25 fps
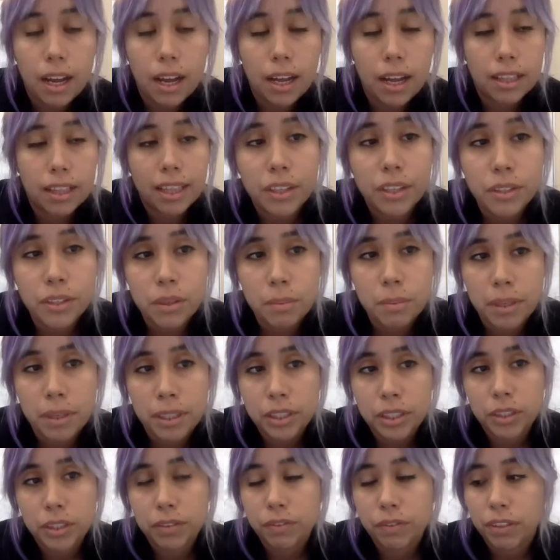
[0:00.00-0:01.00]
Thank you so
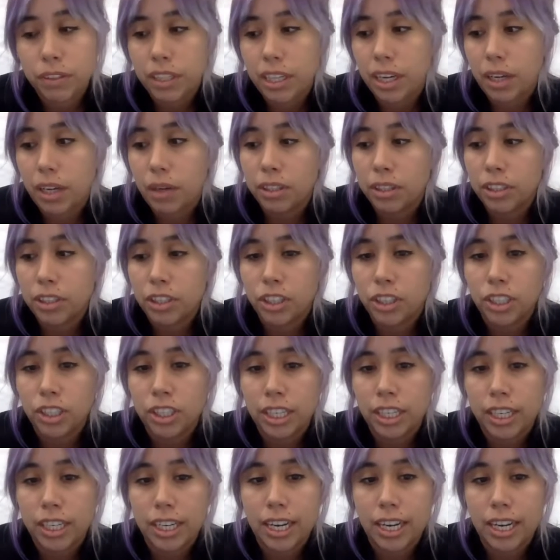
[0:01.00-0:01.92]
much for the question,